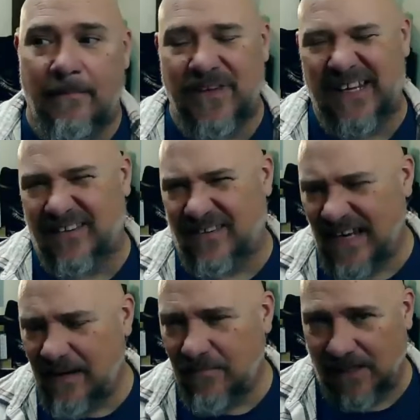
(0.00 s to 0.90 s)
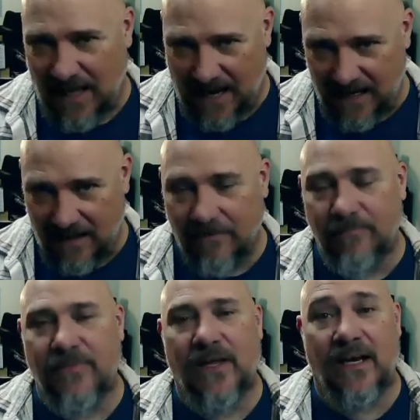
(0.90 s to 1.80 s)
it seemed like,
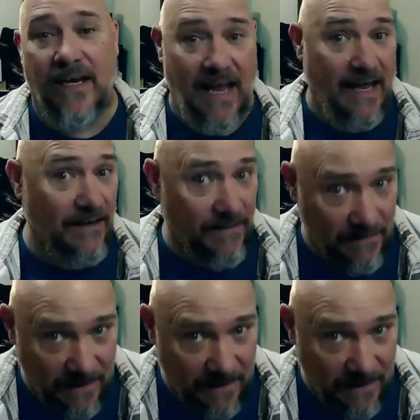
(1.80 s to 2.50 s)
and again,